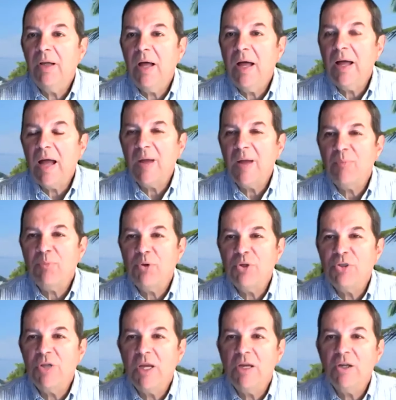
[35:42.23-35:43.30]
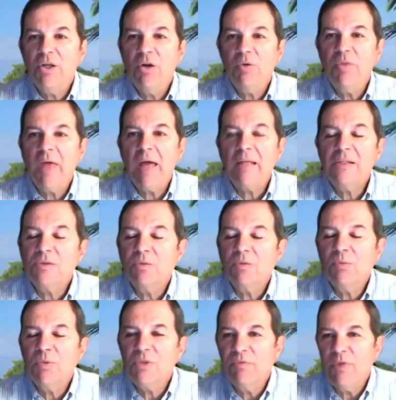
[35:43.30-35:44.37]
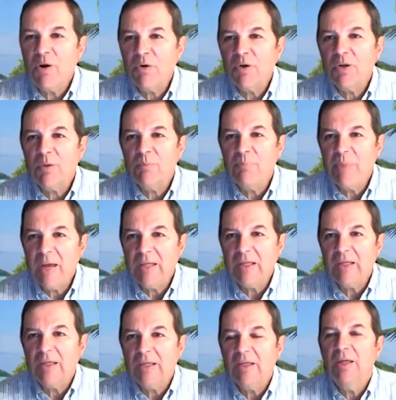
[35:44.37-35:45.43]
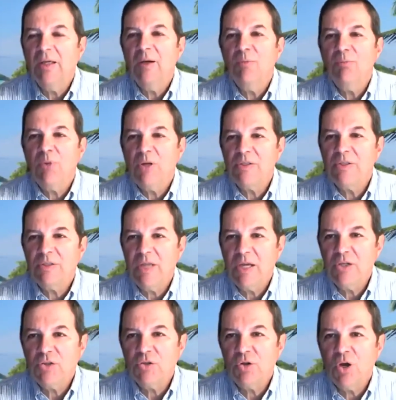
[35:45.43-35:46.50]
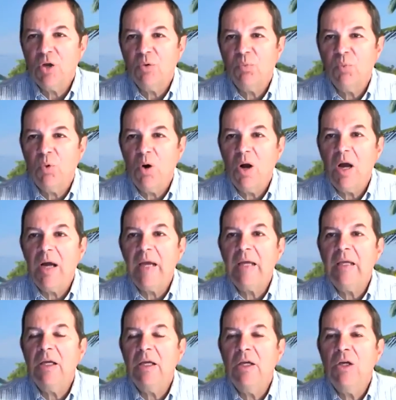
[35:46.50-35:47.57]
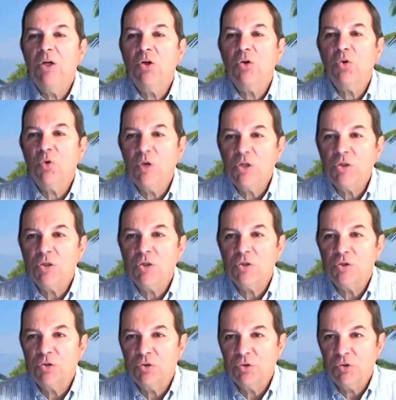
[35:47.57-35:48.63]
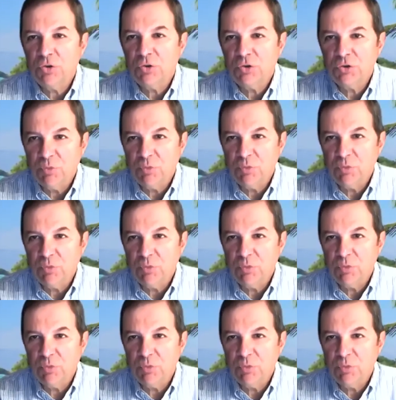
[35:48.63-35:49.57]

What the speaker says: I appreciate it. You know, that was a very compelling presentation on why Christians should support